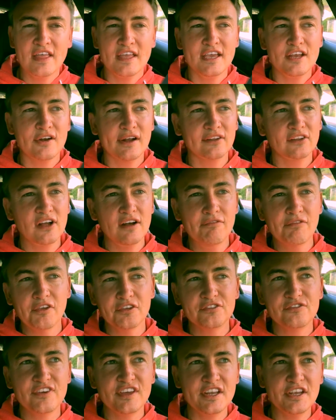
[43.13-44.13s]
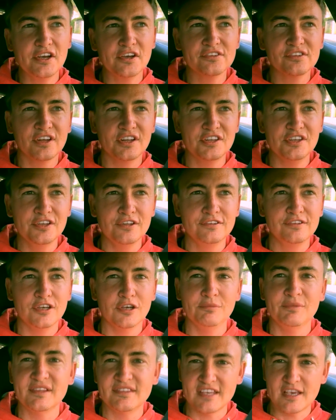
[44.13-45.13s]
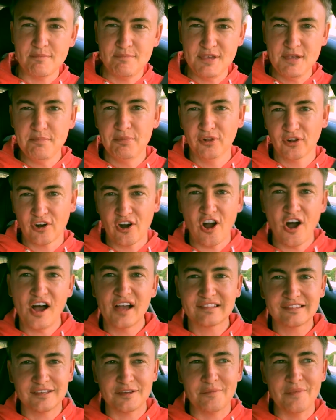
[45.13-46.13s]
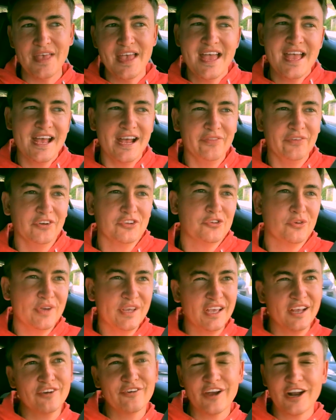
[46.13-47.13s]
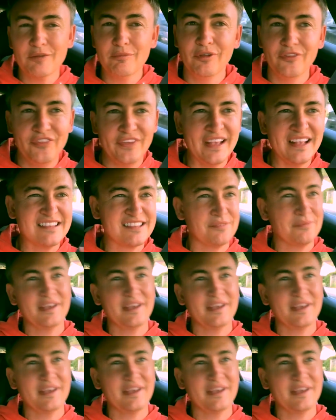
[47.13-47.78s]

You know, I love those videos on YouTube that say people are awesome and they're doing incredible things.